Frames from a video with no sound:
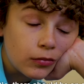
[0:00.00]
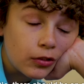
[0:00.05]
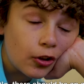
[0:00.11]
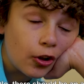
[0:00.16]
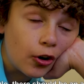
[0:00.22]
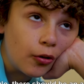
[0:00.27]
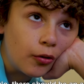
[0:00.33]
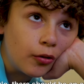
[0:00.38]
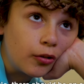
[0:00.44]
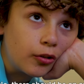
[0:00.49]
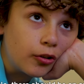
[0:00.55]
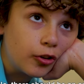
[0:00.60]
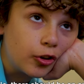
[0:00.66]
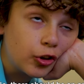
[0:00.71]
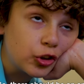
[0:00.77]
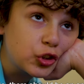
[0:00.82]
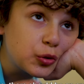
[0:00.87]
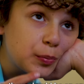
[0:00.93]
No,
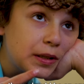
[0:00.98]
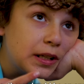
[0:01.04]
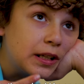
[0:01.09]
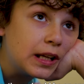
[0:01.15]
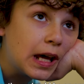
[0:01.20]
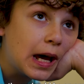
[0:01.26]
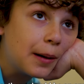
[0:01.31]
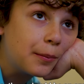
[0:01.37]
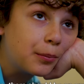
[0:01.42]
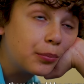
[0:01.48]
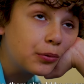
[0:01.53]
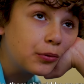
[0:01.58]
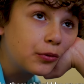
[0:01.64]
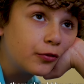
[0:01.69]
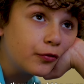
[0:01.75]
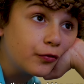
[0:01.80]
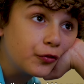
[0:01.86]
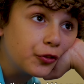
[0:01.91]
there should be an app
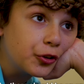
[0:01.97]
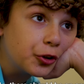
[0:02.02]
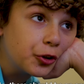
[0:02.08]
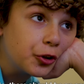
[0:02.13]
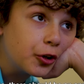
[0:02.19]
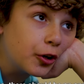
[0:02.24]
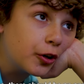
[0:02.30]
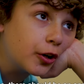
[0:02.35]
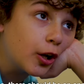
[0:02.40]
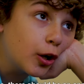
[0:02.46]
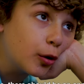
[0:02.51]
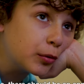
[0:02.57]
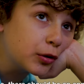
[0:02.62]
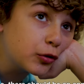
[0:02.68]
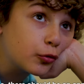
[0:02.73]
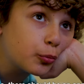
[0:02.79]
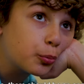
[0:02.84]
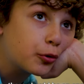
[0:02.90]
for
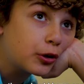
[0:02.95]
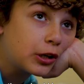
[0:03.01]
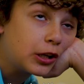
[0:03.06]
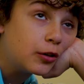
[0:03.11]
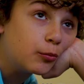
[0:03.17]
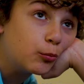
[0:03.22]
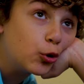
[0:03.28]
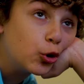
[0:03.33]
anonymous reporting of